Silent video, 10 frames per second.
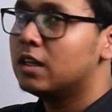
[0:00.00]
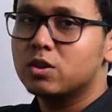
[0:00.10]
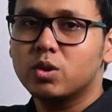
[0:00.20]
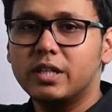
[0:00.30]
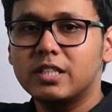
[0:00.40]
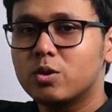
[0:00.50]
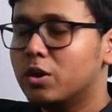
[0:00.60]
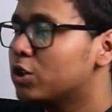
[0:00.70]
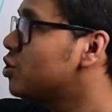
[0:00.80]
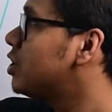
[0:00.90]
So it is
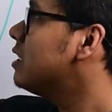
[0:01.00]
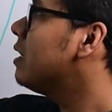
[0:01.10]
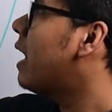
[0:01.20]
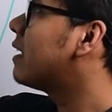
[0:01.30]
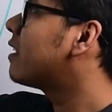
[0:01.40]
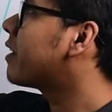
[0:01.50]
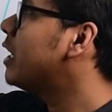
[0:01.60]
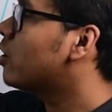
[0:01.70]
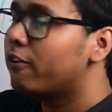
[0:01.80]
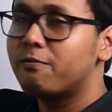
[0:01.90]
going to change at the
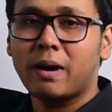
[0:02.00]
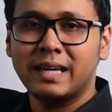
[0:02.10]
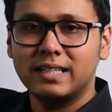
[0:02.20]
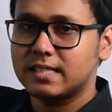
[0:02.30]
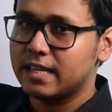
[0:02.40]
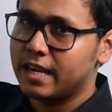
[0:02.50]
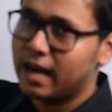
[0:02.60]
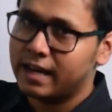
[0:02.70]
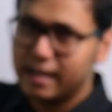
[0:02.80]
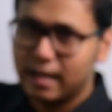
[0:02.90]
rate of minus
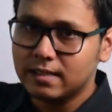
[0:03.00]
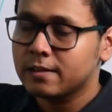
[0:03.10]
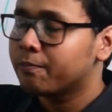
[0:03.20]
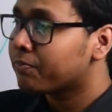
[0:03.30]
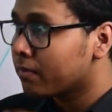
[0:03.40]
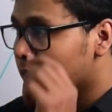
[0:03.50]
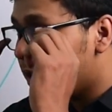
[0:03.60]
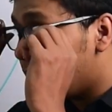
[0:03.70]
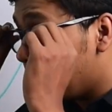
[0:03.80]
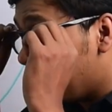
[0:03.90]
AIS.
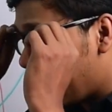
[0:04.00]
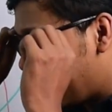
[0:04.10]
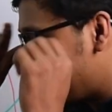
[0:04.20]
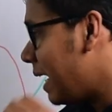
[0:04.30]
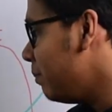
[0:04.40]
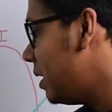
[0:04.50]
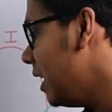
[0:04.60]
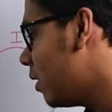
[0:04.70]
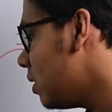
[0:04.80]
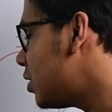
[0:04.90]
At time t
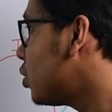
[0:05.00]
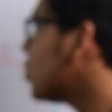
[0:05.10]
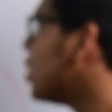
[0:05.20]
equals to